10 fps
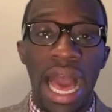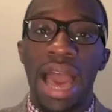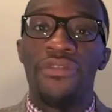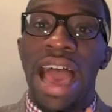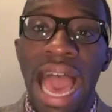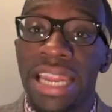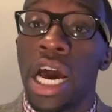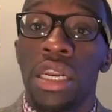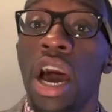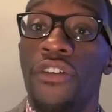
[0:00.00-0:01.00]
I've
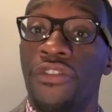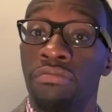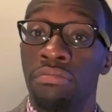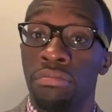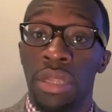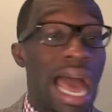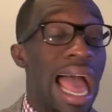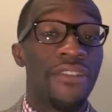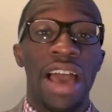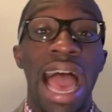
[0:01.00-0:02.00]
had enough.
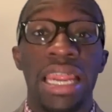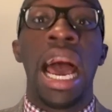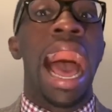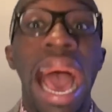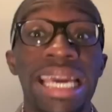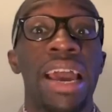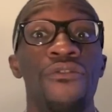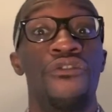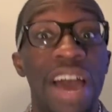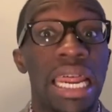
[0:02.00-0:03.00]
I
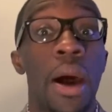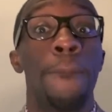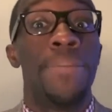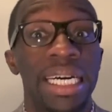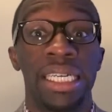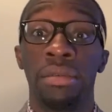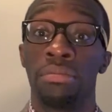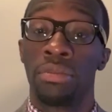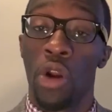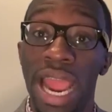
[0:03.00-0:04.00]
am fed up, Billy,
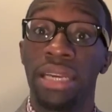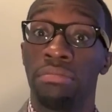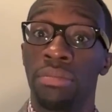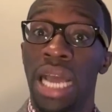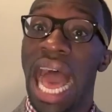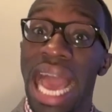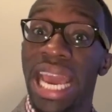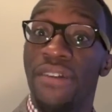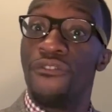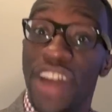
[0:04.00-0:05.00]
all right? I
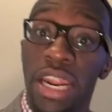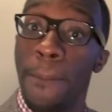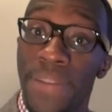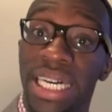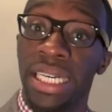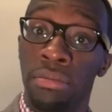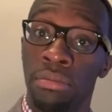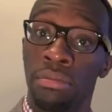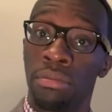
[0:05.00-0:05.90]
am fed up, Billy,